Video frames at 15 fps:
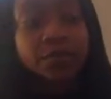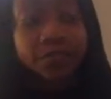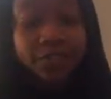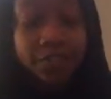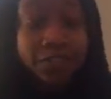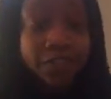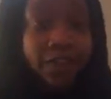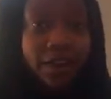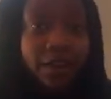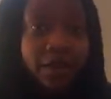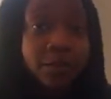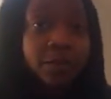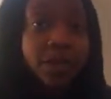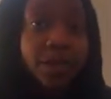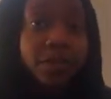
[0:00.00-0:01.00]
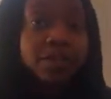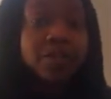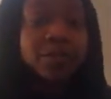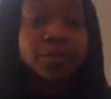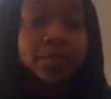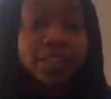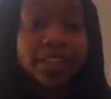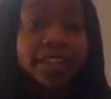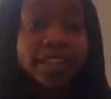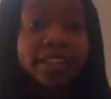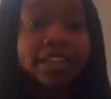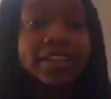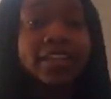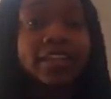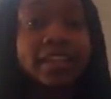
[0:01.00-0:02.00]
figured out about their plan
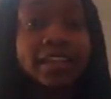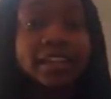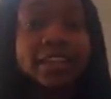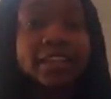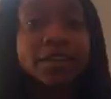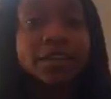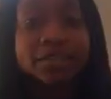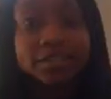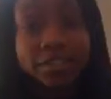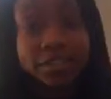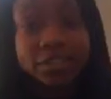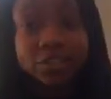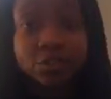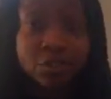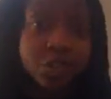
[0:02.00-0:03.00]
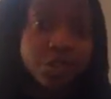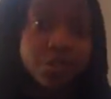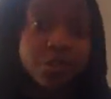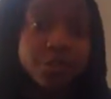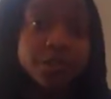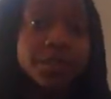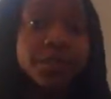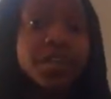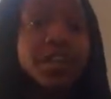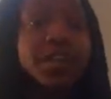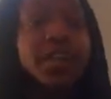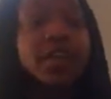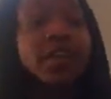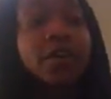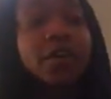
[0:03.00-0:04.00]
and they were sent to jail.
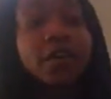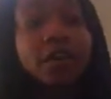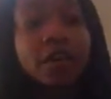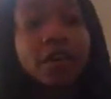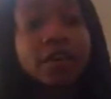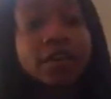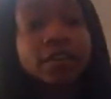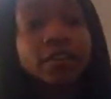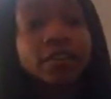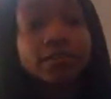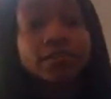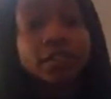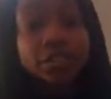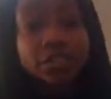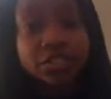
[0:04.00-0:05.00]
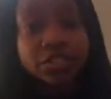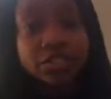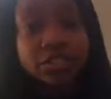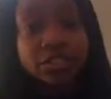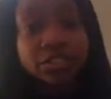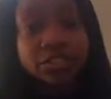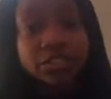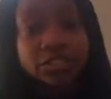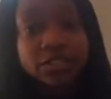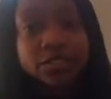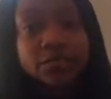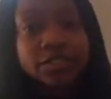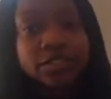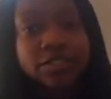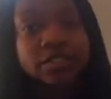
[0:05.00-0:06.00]
Frederick Douglass
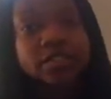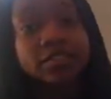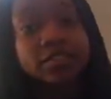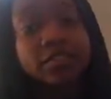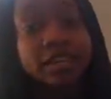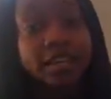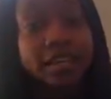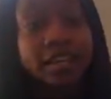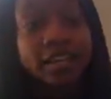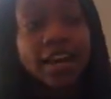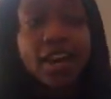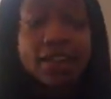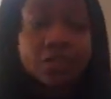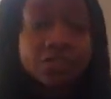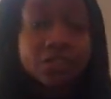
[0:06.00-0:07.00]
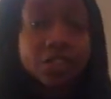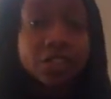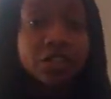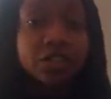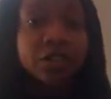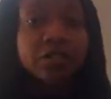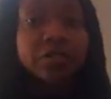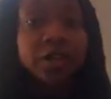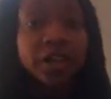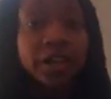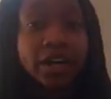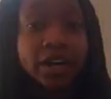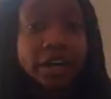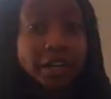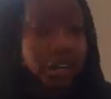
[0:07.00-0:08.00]
was taken out of jail
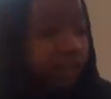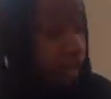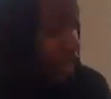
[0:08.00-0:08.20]
by